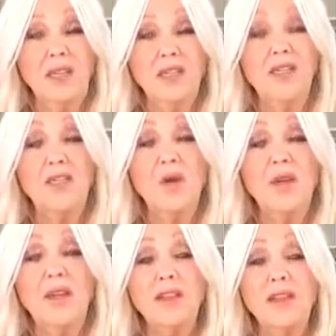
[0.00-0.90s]
so
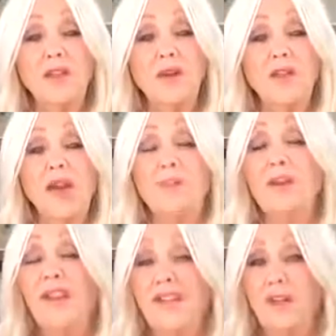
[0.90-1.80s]
that that
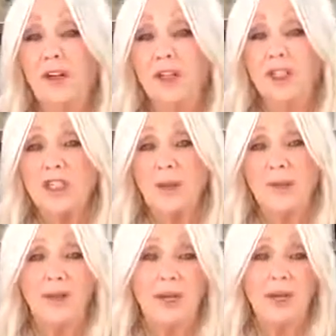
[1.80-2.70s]
belief can just
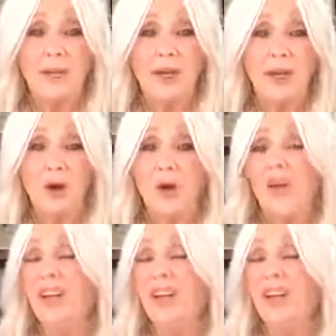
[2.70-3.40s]
completely be gone,